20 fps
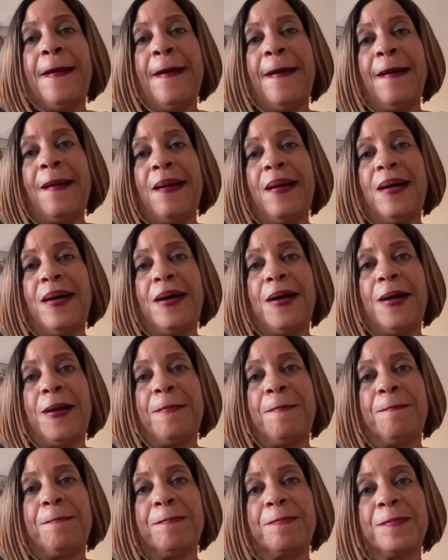
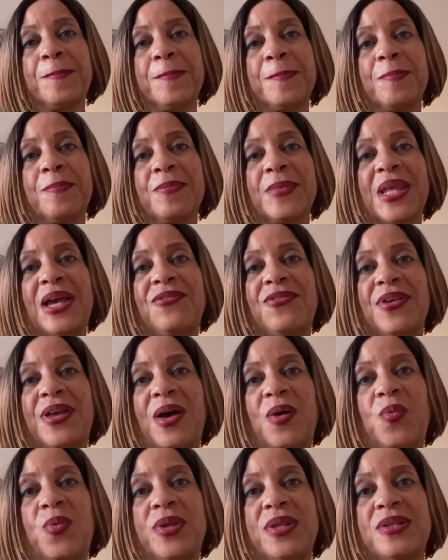Um, I
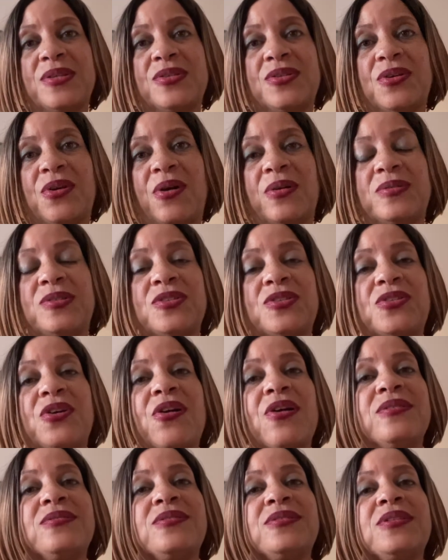forgot when it starts.
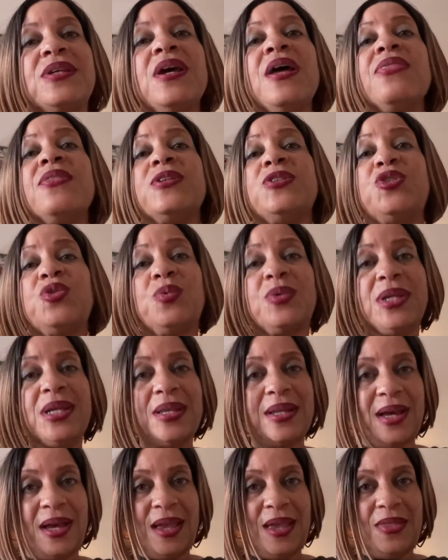Starts the
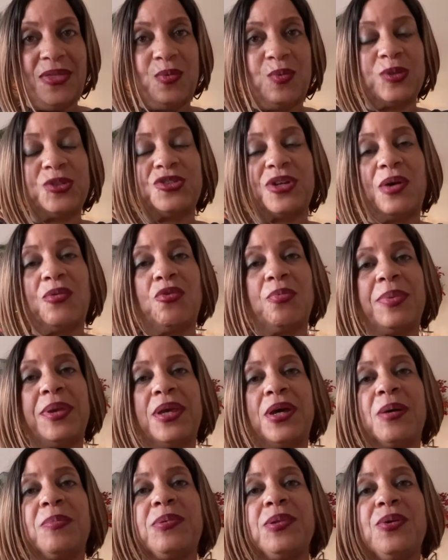29th, which I will be
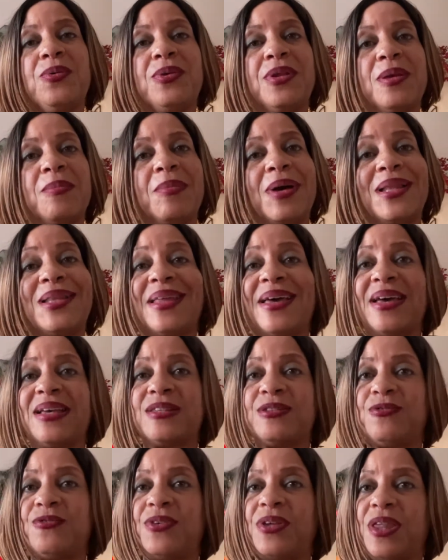uploading my
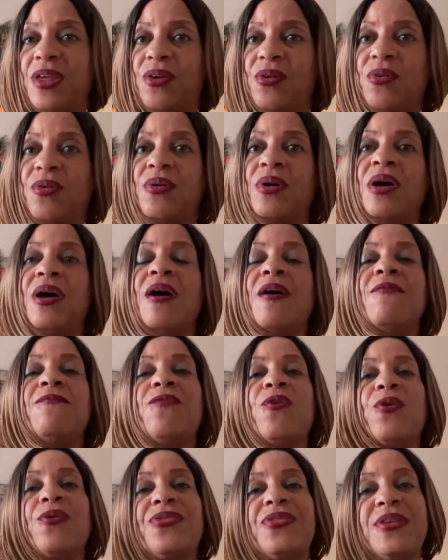last video
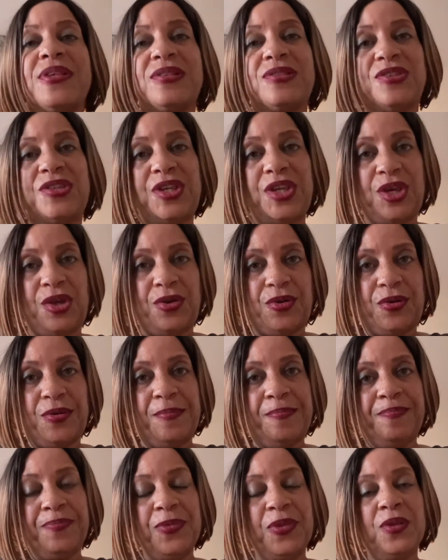for this
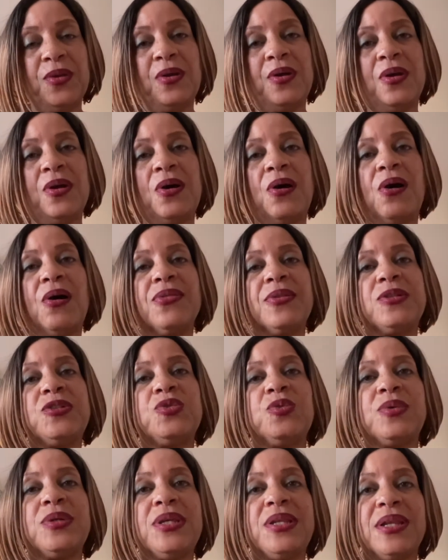year on the
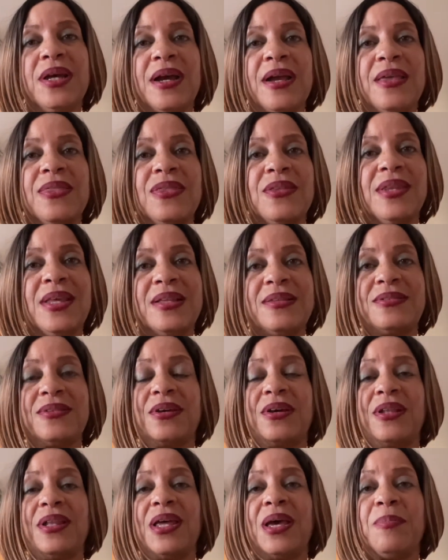29th, and that's a
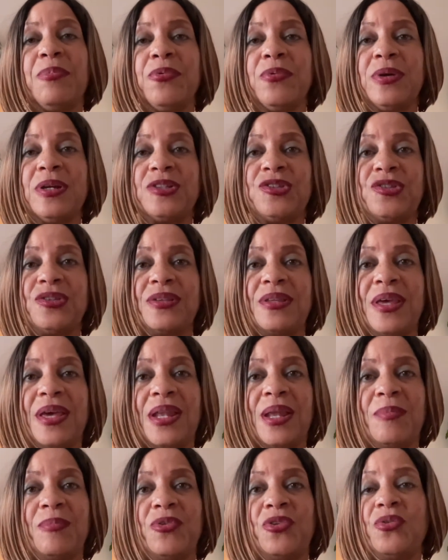collaboration that
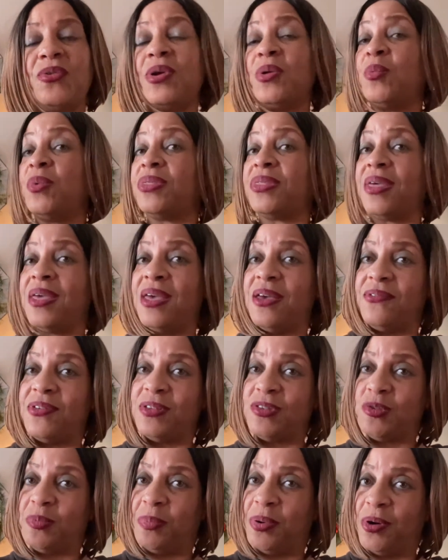I'm doing with the
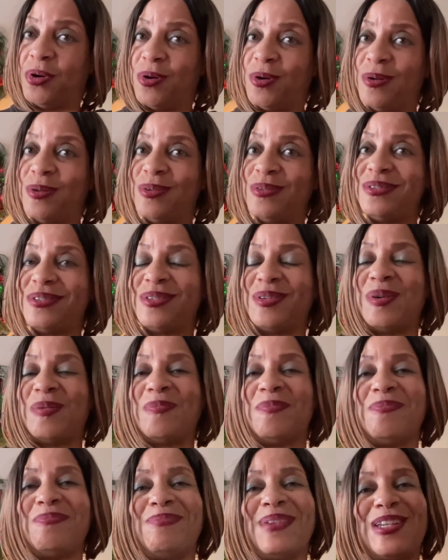Heavens Pearl,
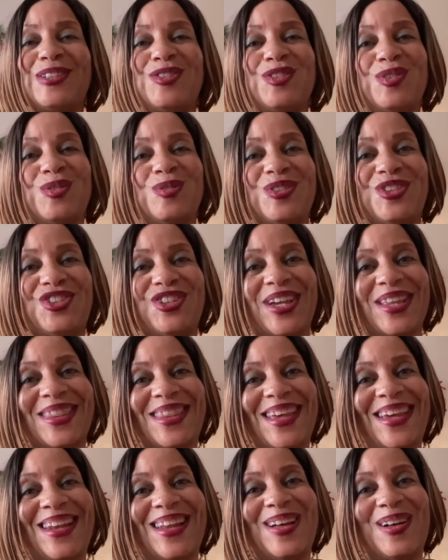so make sure you check
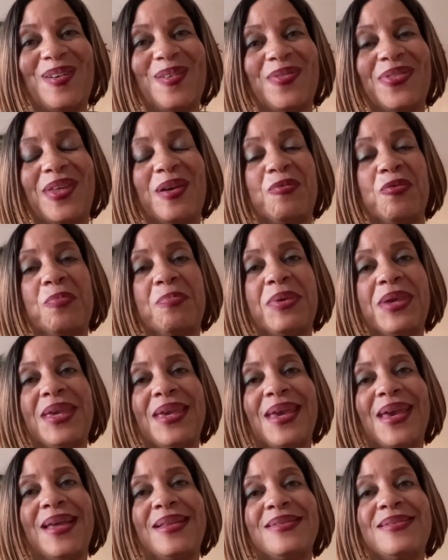that out. That will be
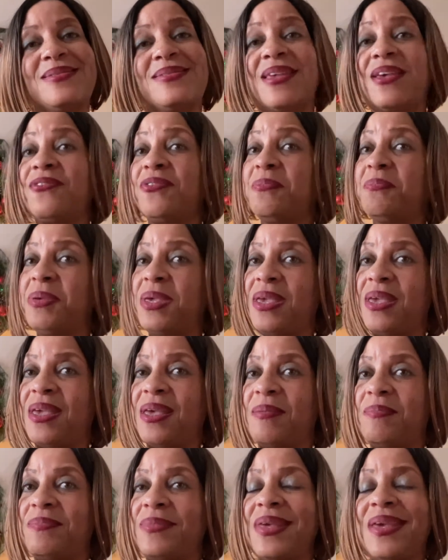at 7
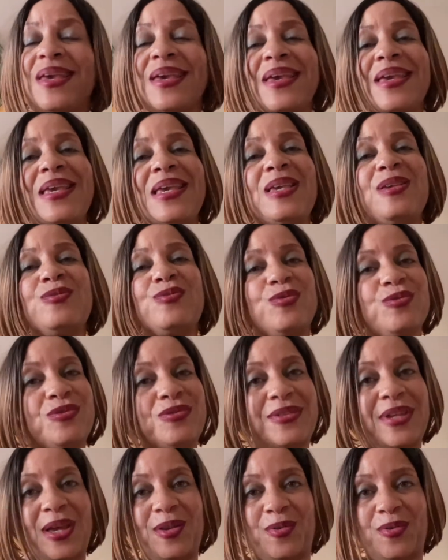p.m. Eastern
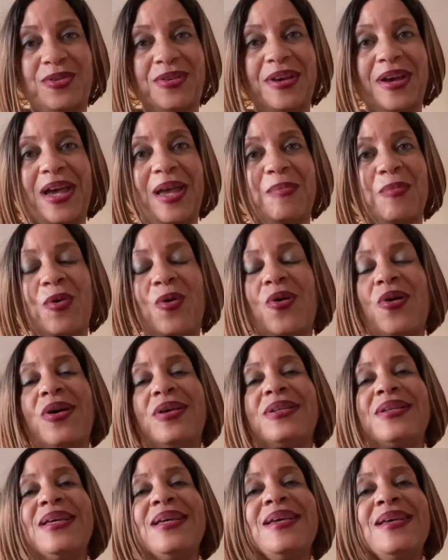Standard Time
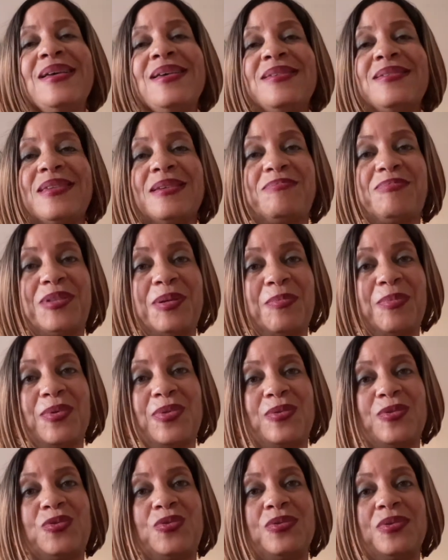on September
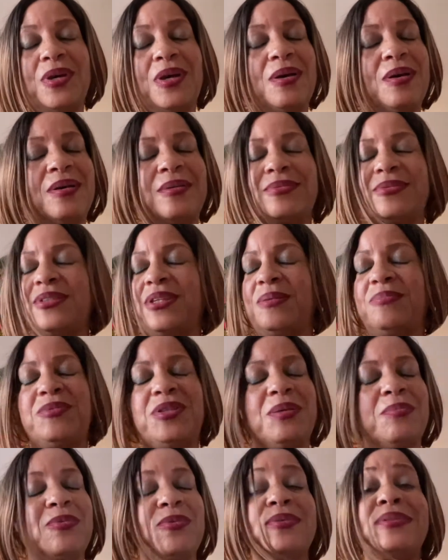the uh,
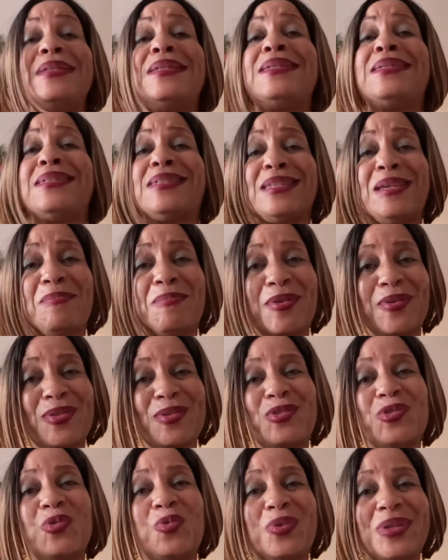September December the
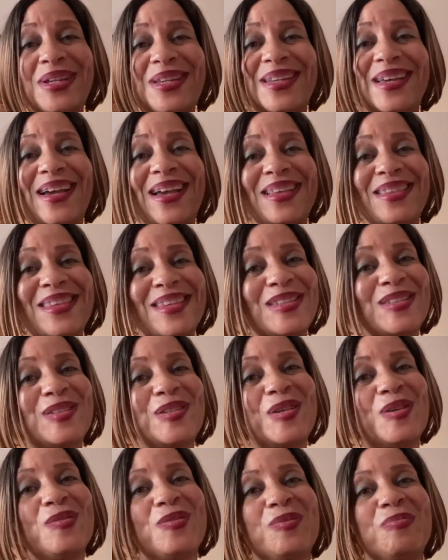29th
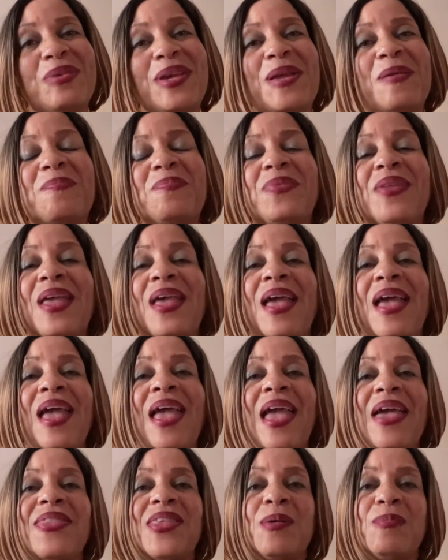excuse me
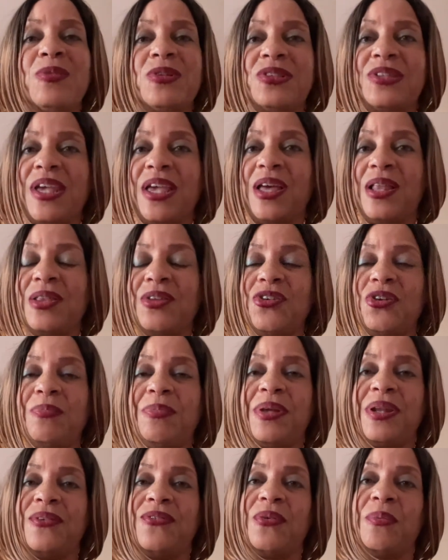and I'm gonna take a little
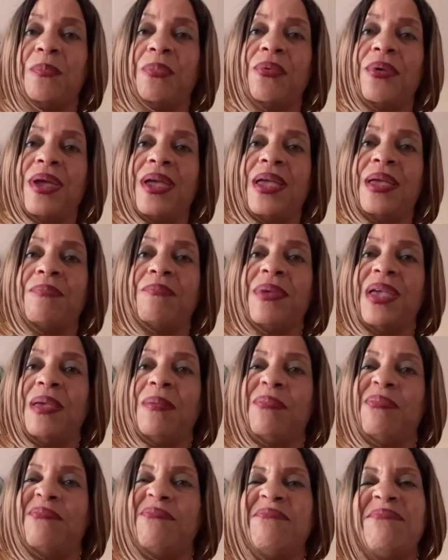bit of a break
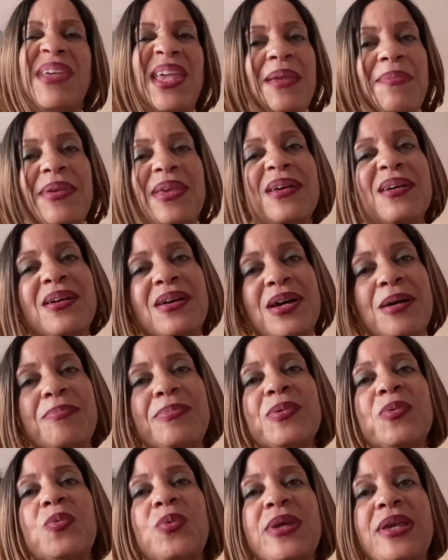maybe maybe a
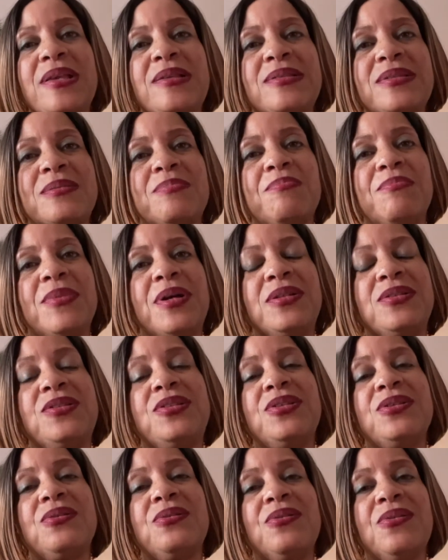couple of weeks
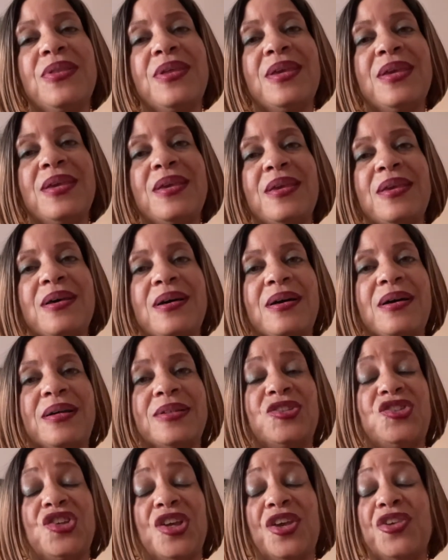until the uh,
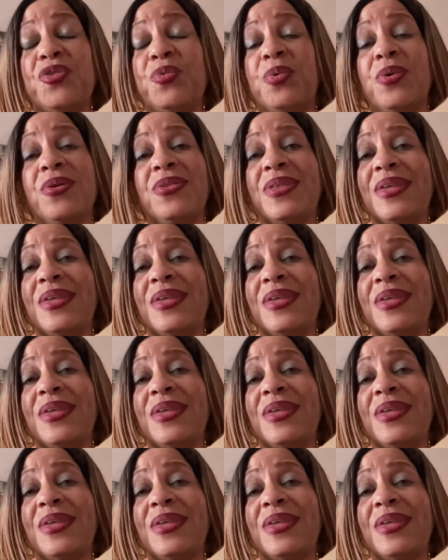January the